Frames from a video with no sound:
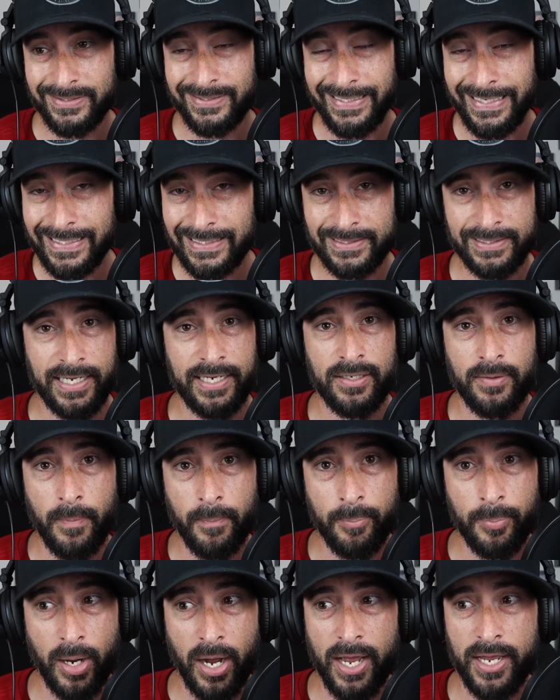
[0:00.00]

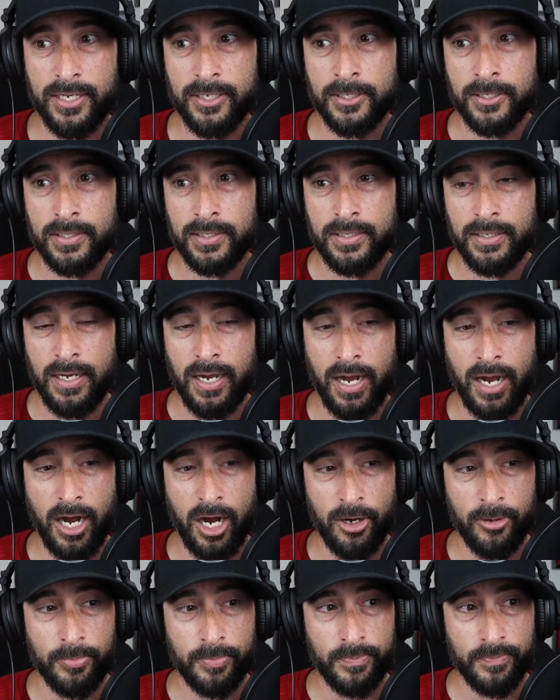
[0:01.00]
decent, but
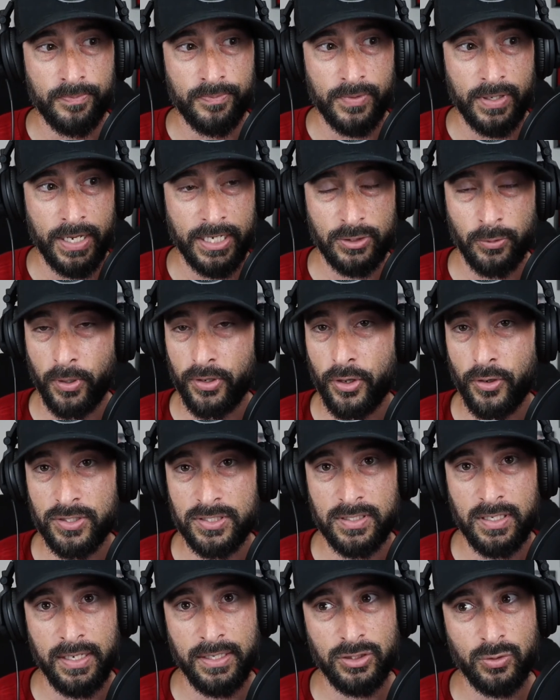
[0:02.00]
it's one of
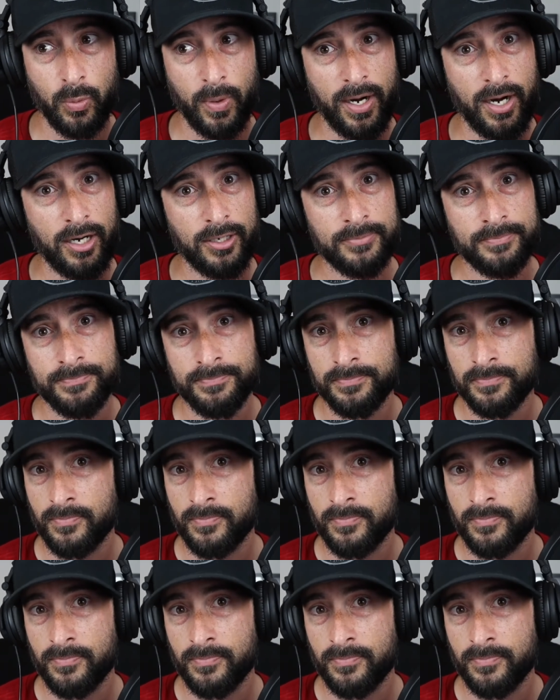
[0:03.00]
those things where